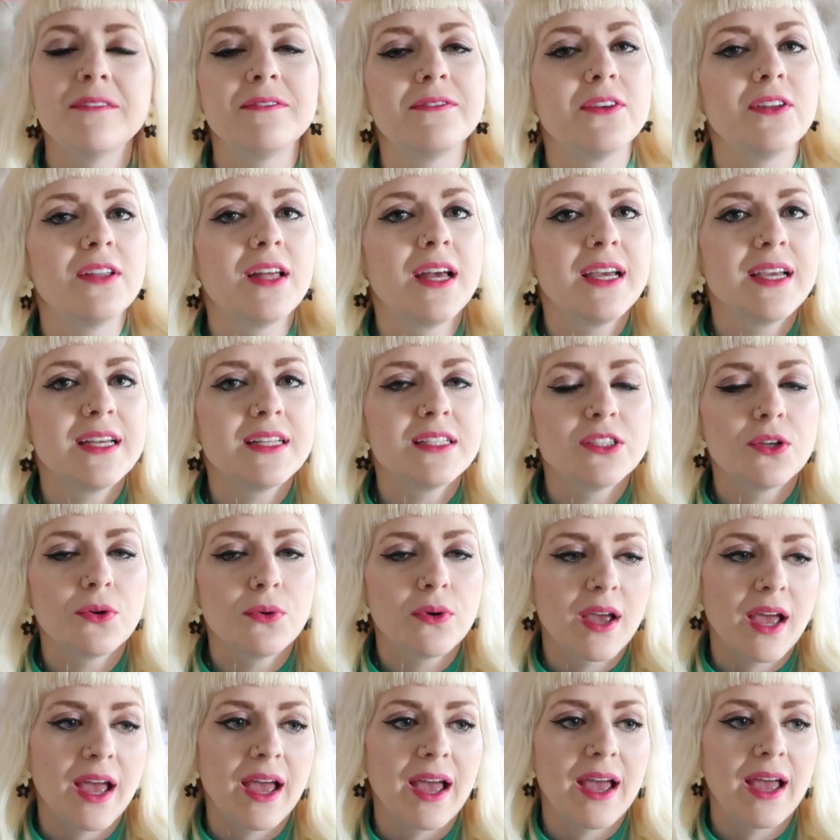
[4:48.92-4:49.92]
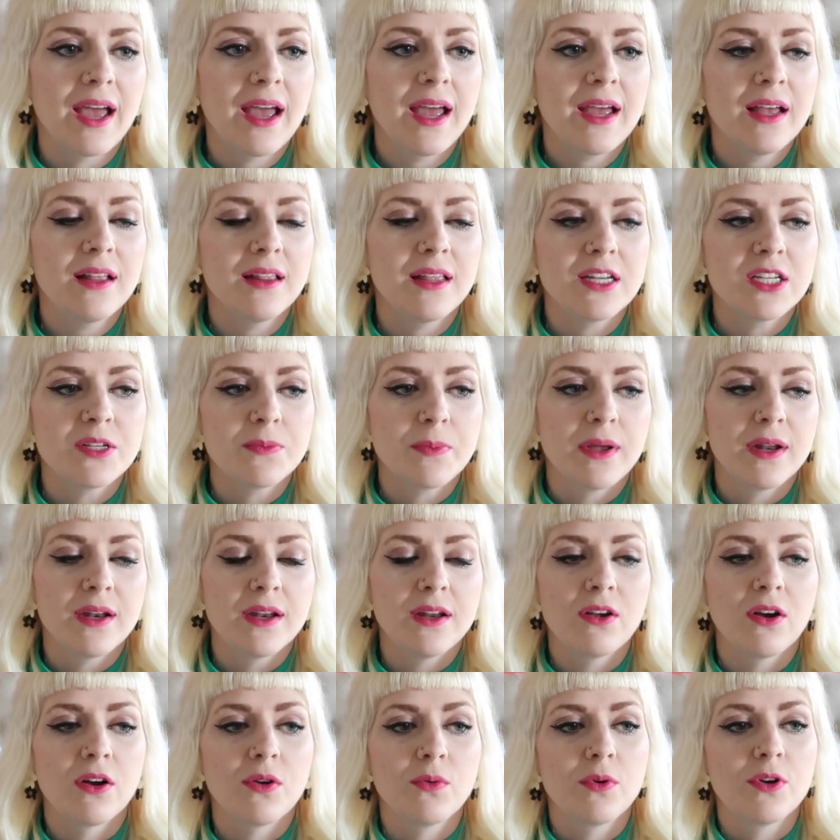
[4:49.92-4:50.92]
I feel like it's okay, like
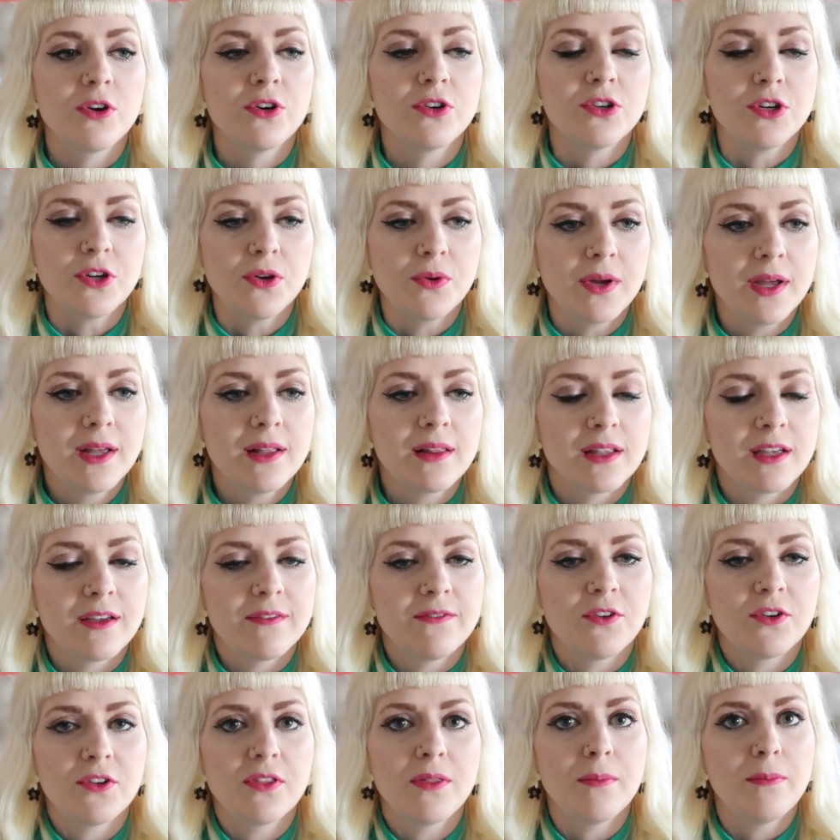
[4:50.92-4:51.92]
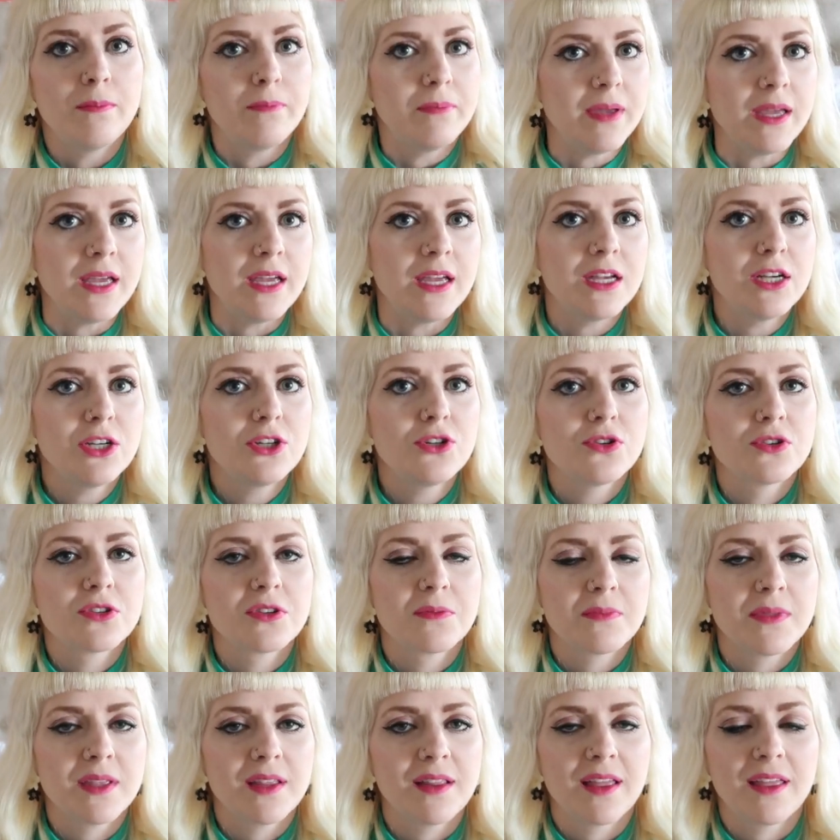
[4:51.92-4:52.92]
depending on what you're doing, like if you're at the beach or
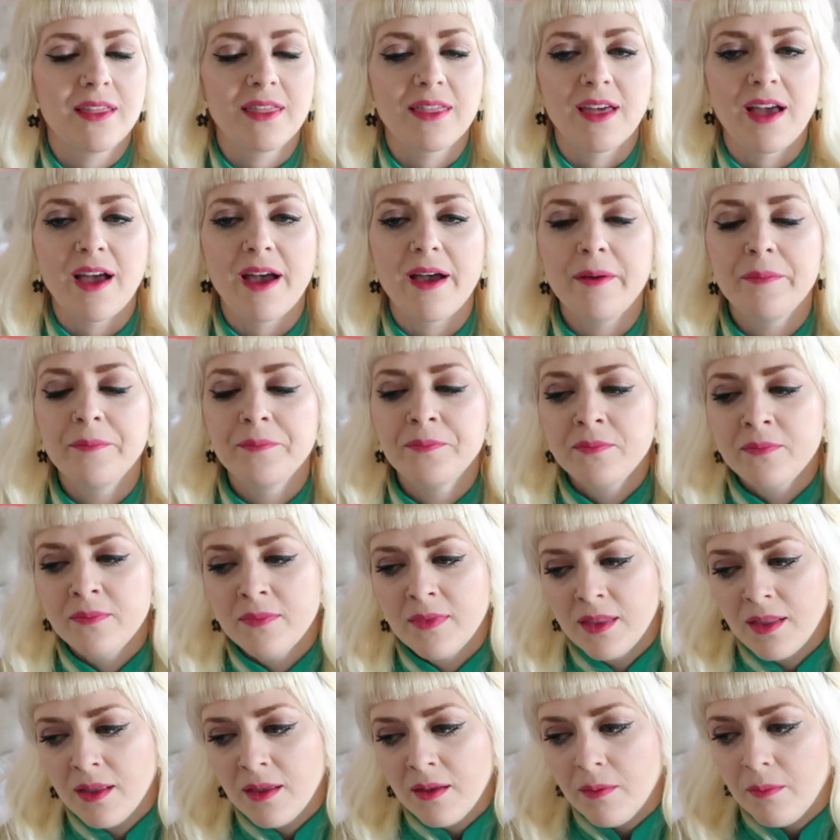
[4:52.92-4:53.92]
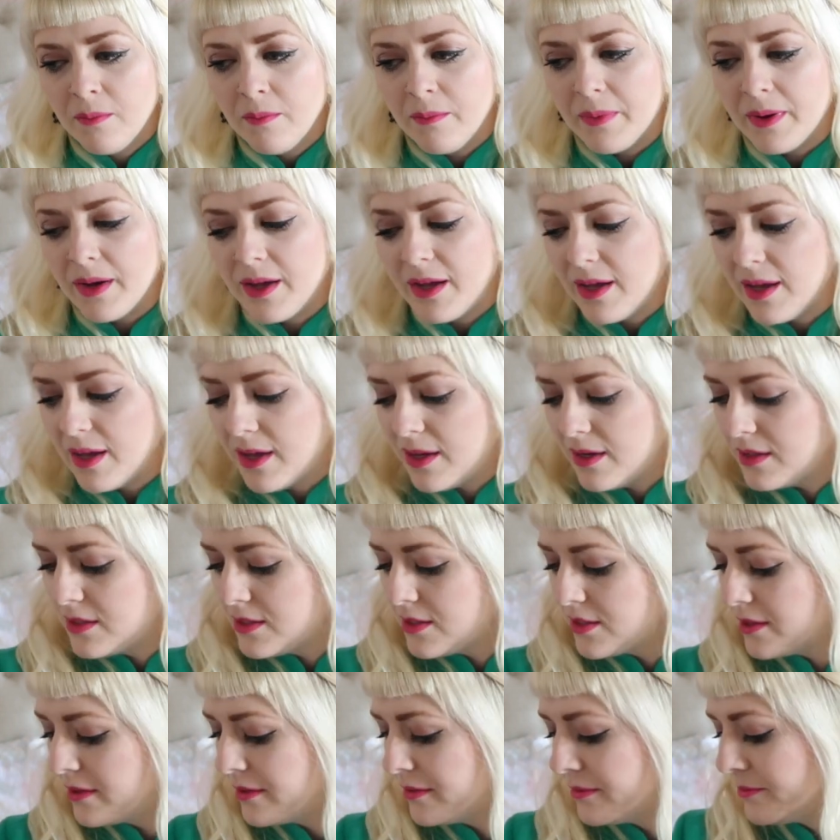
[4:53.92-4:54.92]
something like that,
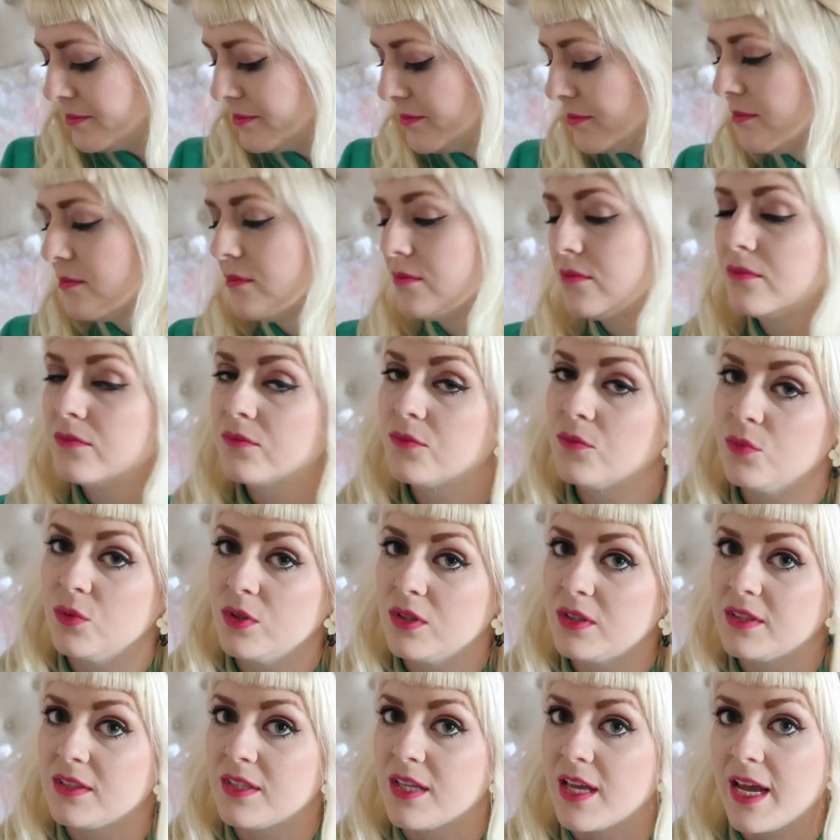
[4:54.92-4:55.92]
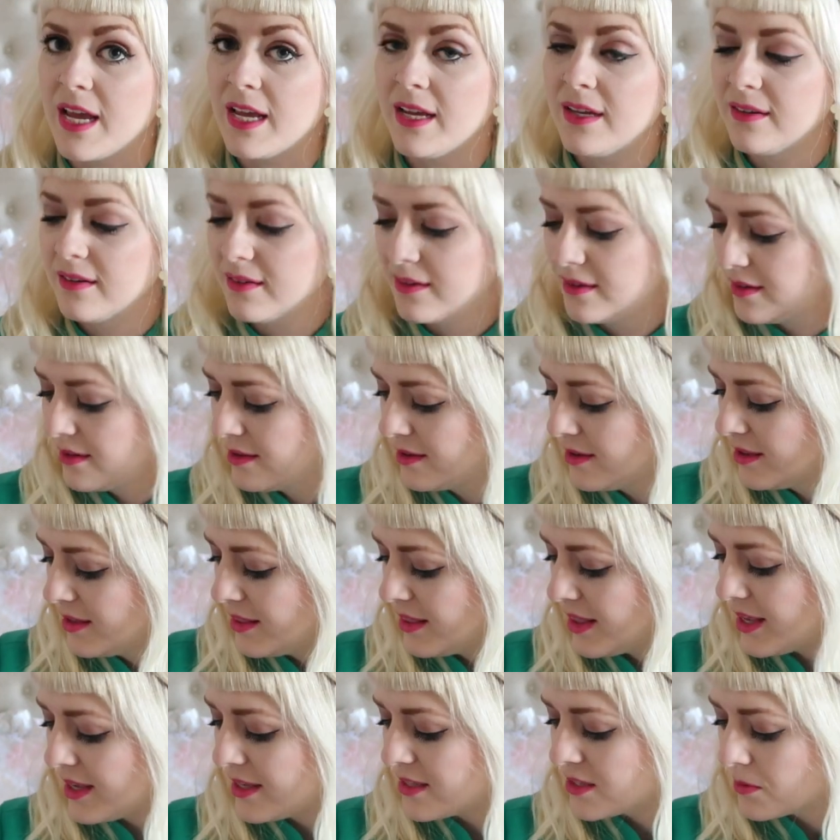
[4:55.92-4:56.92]
but we'll see.
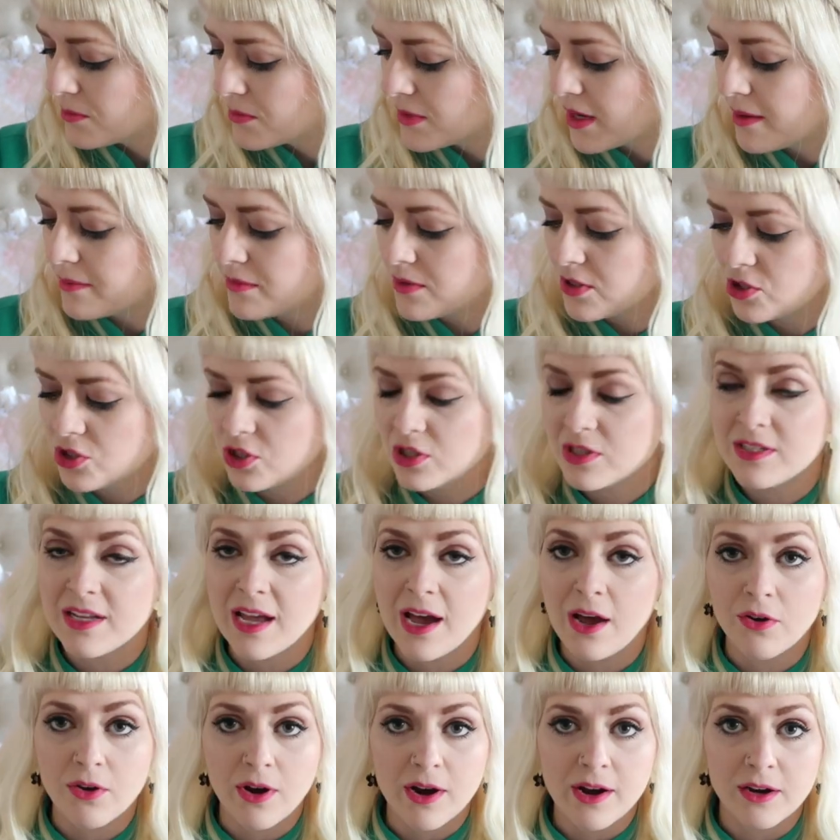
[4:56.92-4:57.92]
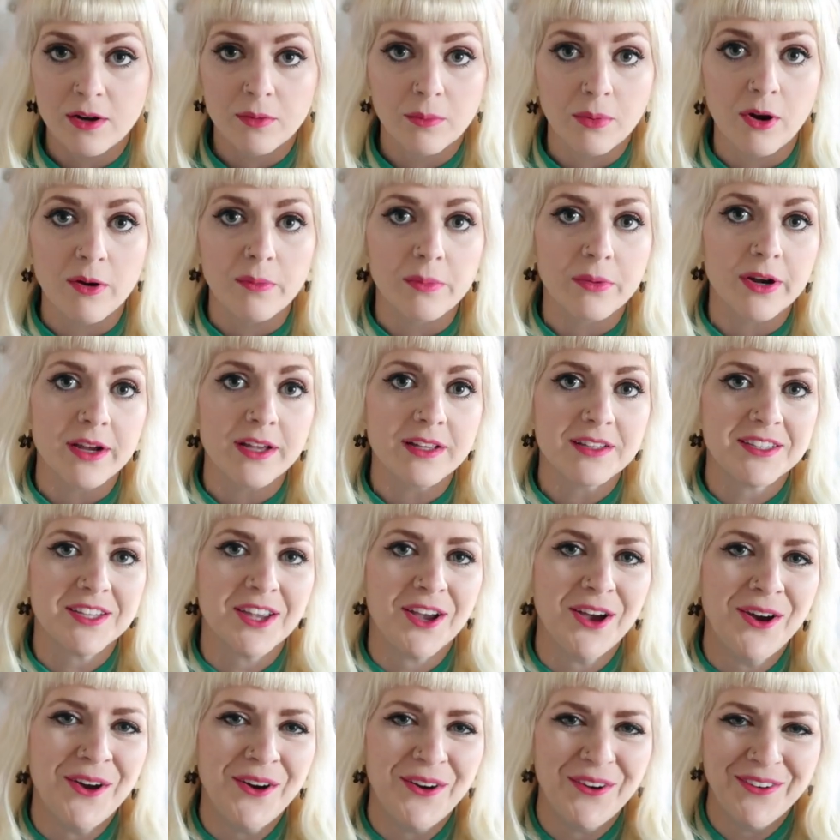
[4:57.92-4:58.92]
Like sometimes it's just downright inappropriate.
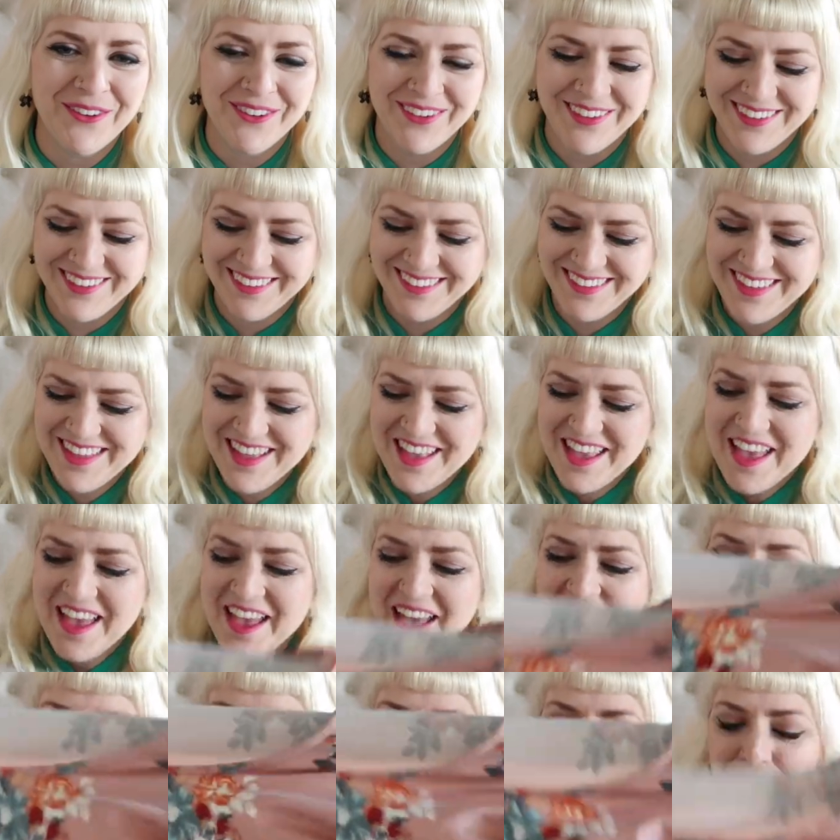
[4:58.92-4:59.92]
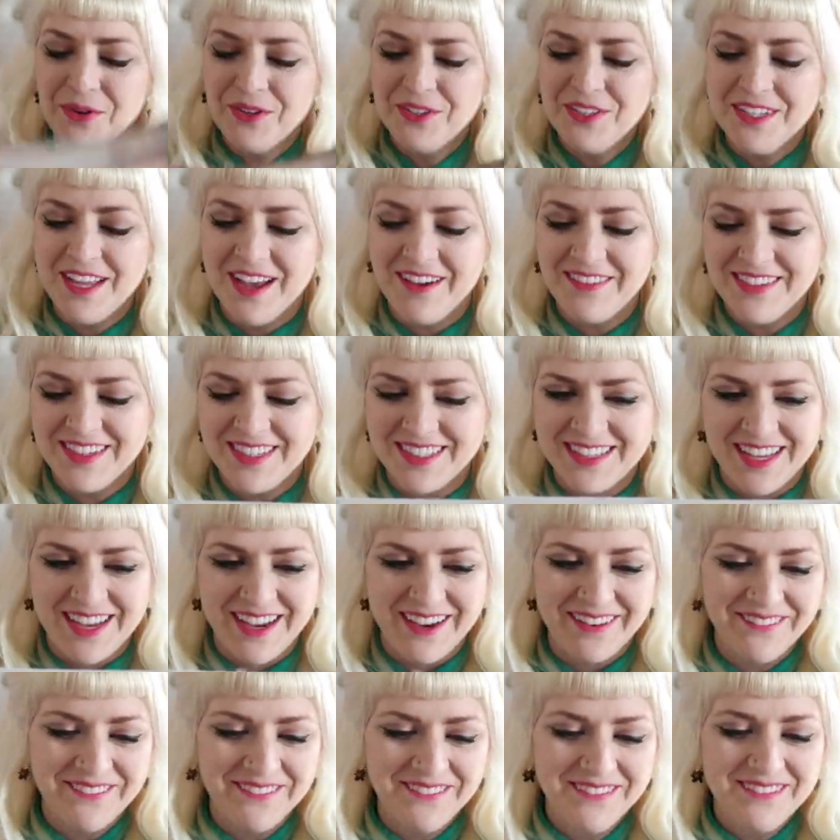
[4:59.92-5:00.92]
So we'll just have to
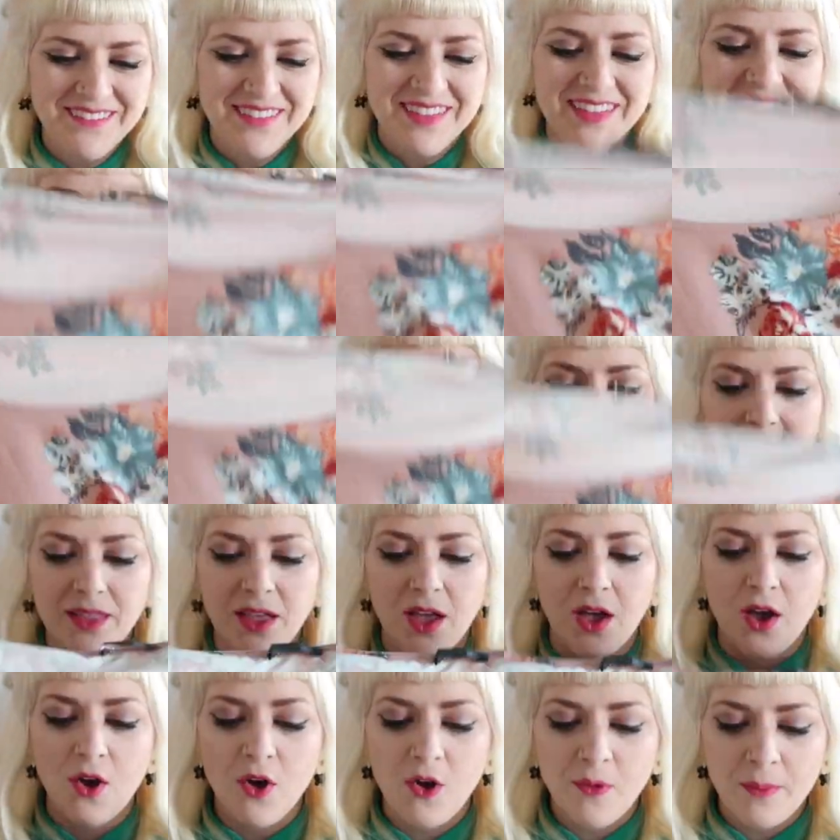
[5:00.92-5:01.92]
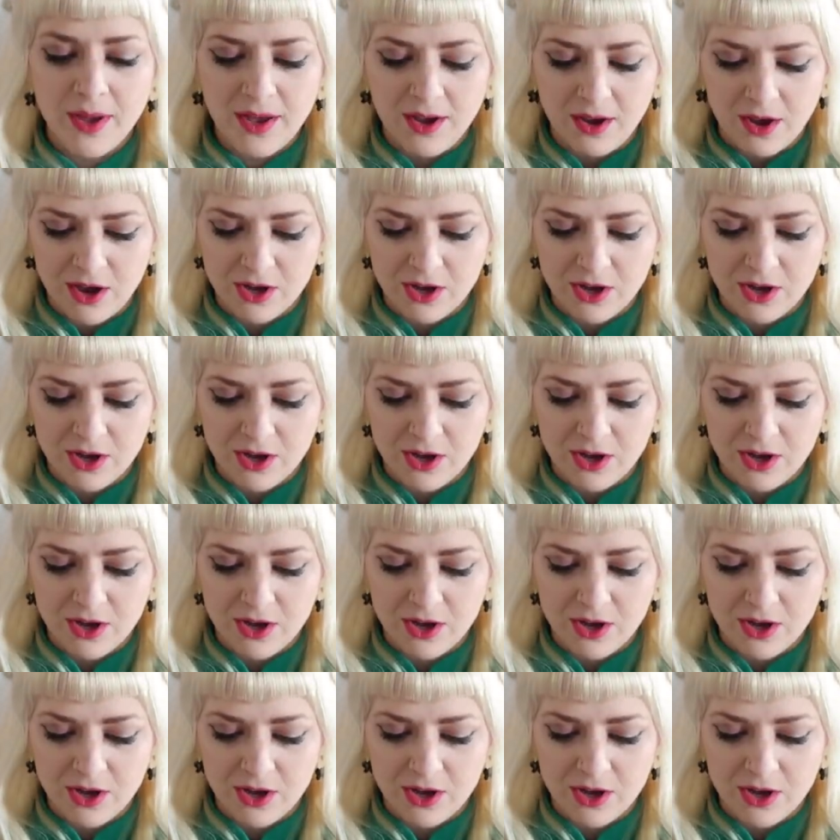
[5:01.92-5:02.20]
see. Oh my